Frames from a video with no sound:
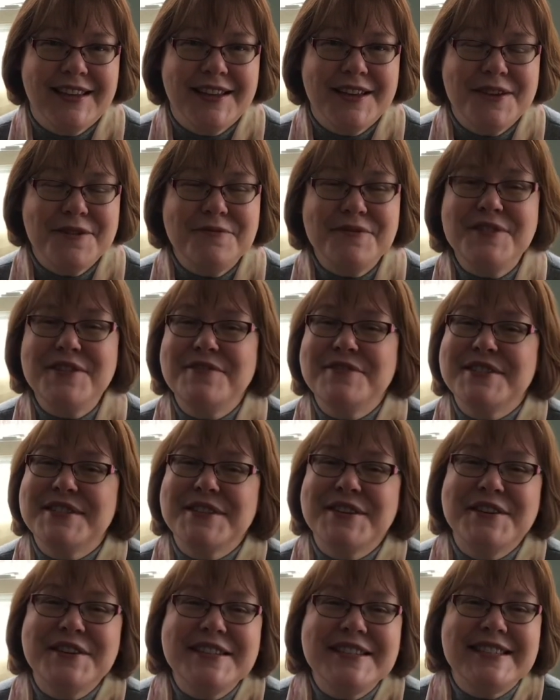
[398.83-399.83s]
Well, it was
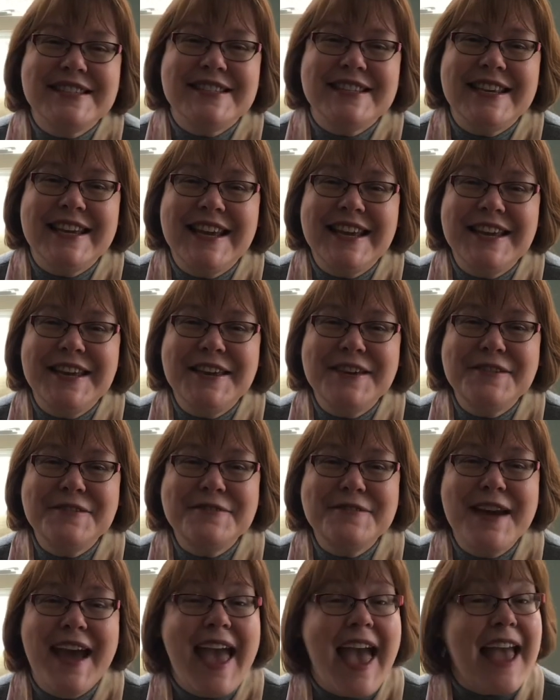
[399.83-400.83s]
good seeing you